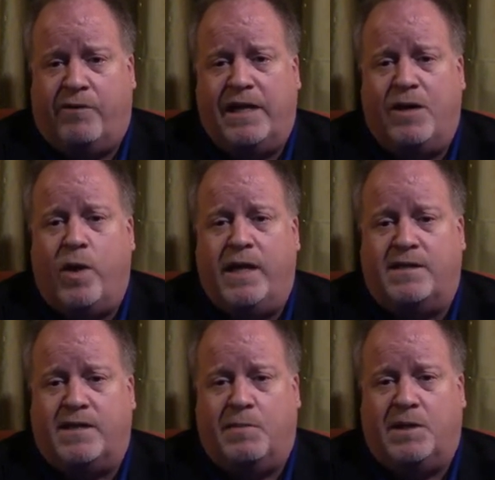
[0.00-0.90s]
really
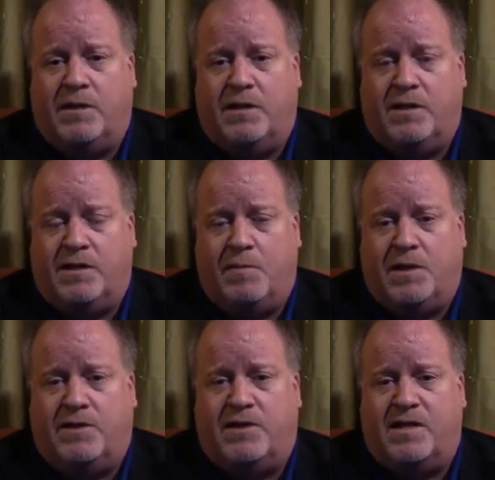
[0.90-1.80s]
quite
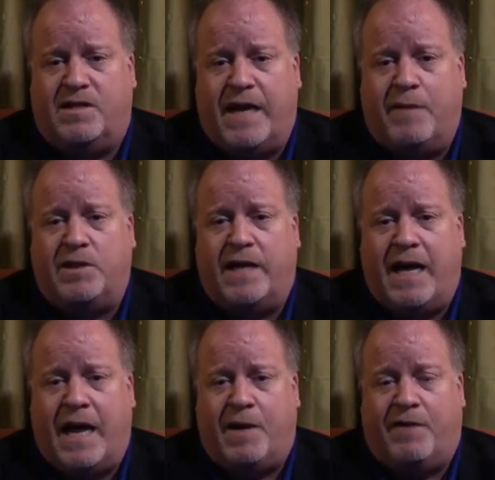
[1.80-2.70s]
similar to the stable
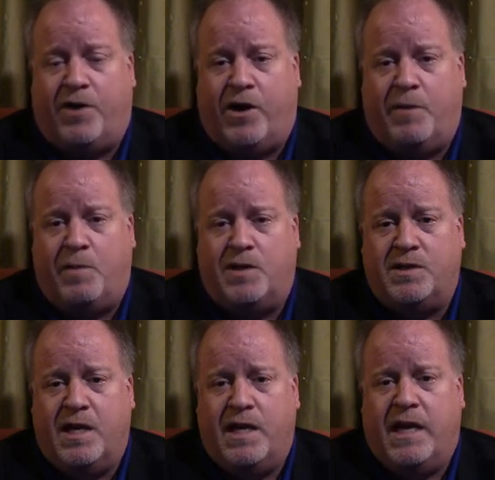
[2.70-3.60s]
dynamic variables,